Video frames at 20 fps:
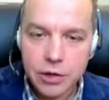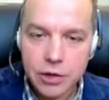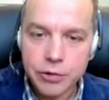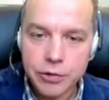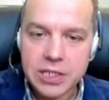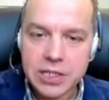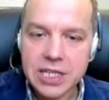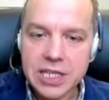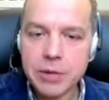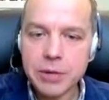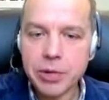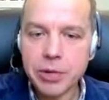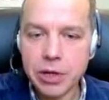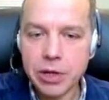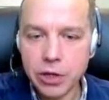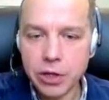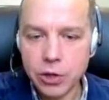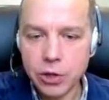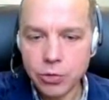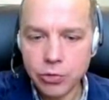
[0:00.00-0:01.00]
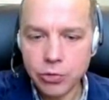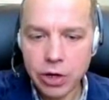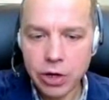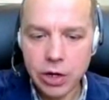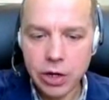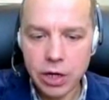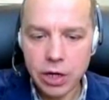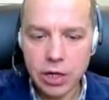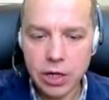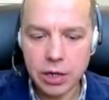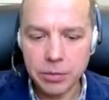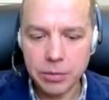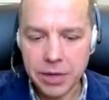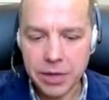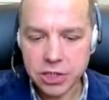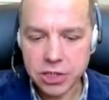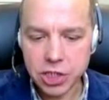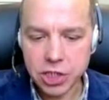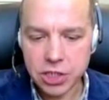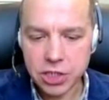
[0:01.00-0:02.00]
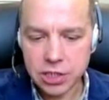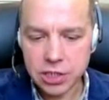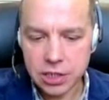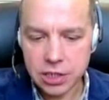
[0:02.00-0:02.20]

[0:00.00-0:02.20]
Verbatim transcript: for example you uh, mentioned